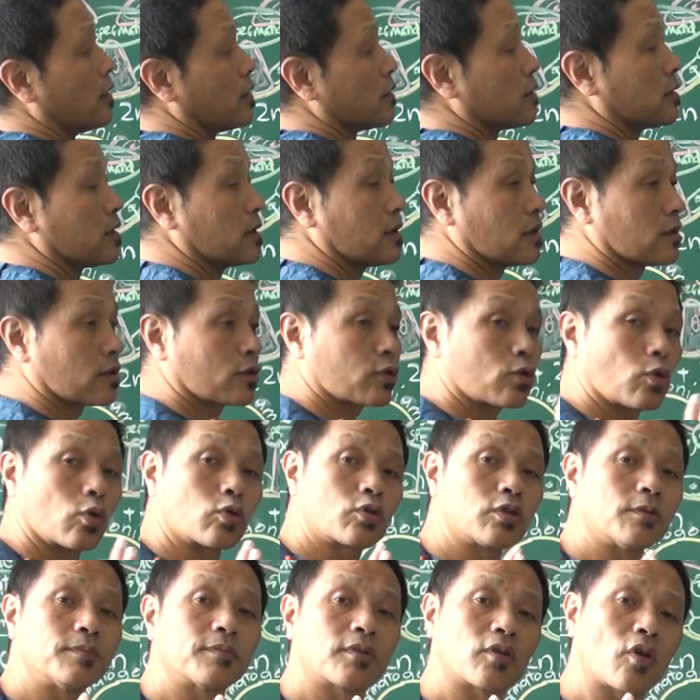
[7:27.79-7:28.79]
the
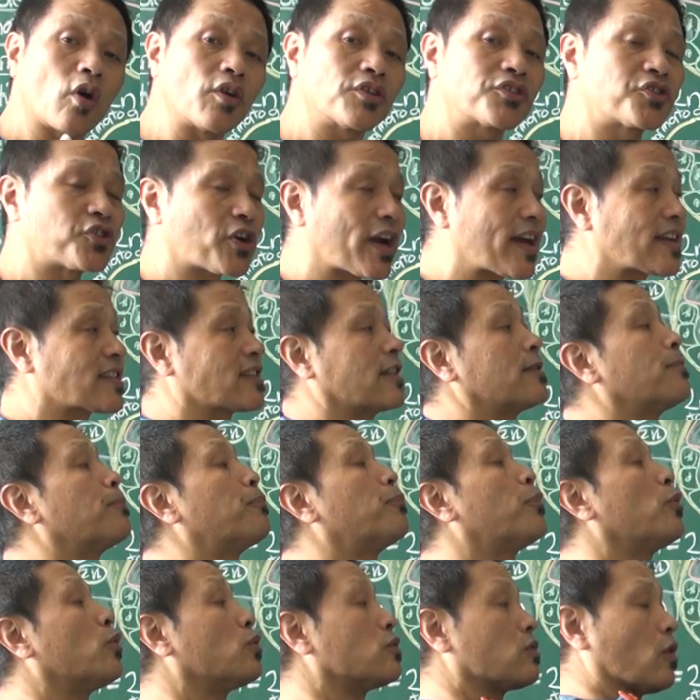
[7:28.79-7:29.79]
scrotum contracts and
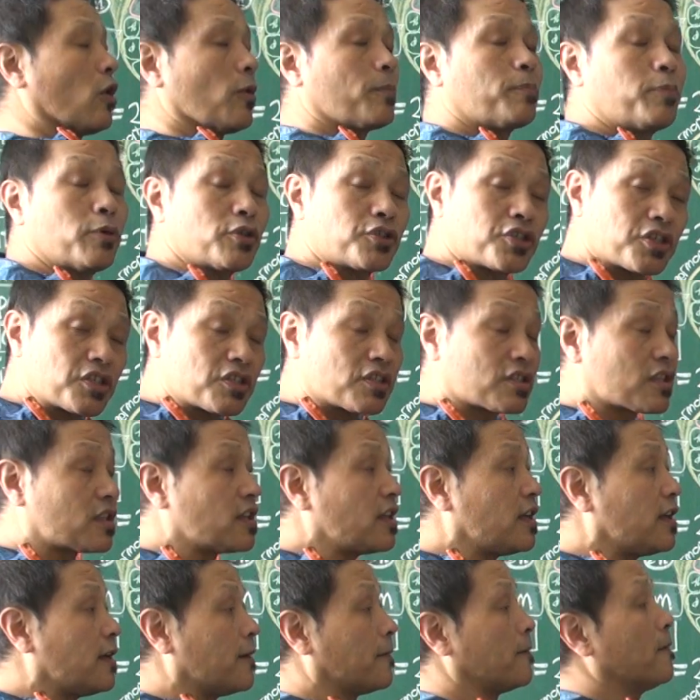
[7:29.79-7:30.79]
pushes
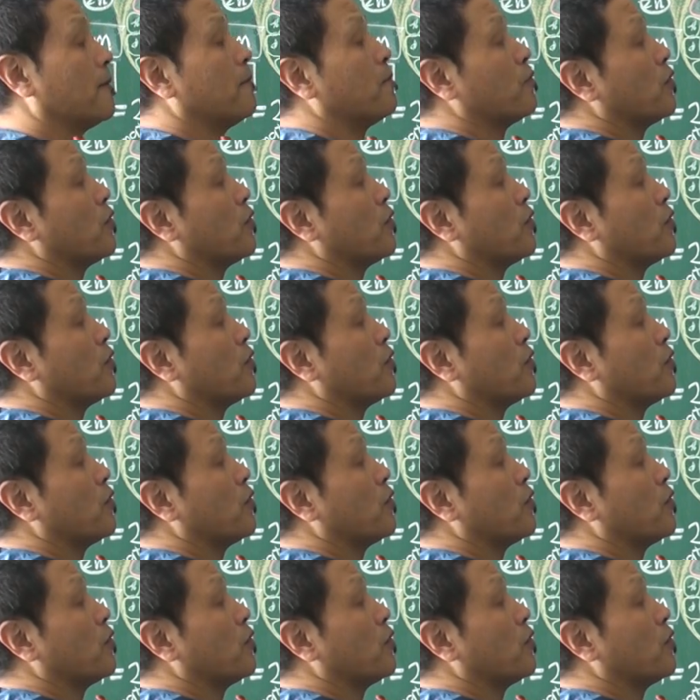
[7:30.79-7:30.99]
the